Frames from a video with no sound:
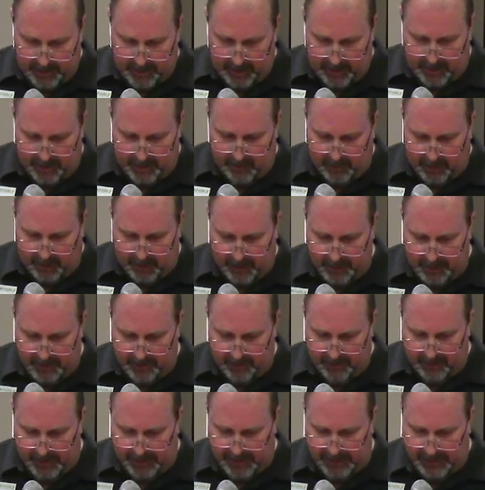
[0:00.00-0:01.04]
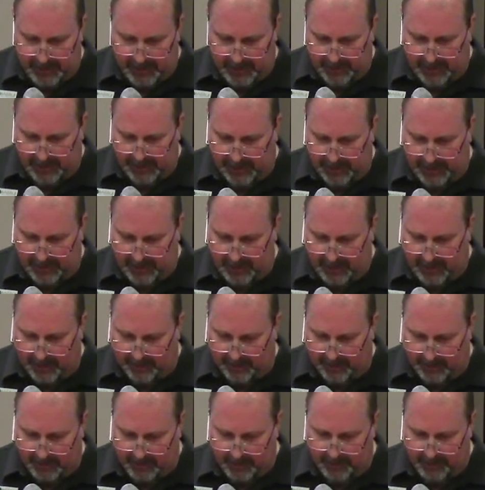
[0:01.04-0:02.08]
In March of
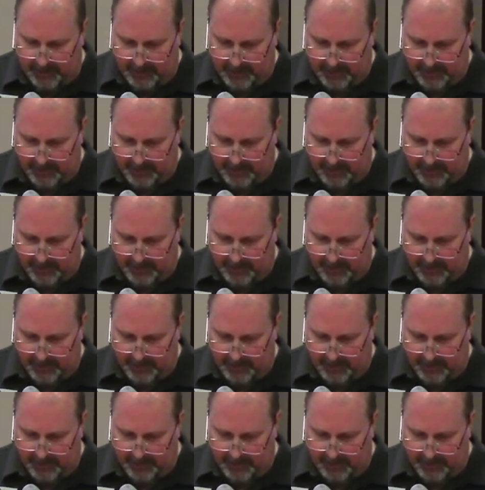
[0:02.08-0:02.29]
1987,